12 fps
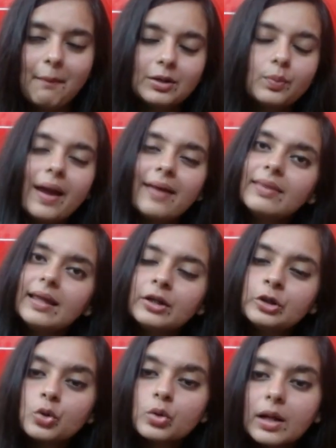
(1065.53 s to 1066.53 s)
But when the
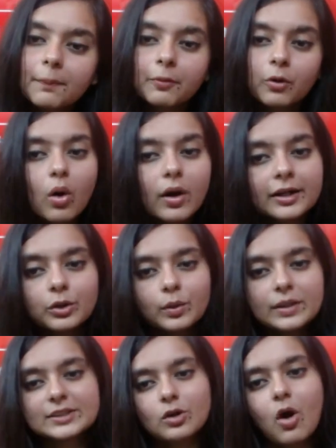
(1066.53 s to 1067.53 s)
intruder broke
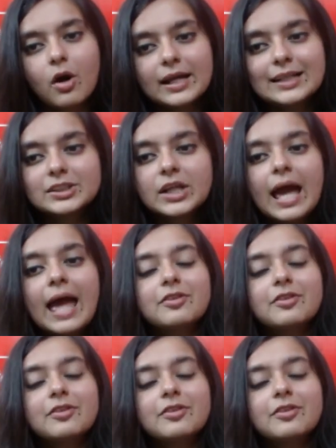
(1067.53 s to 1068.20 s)
into his cottage,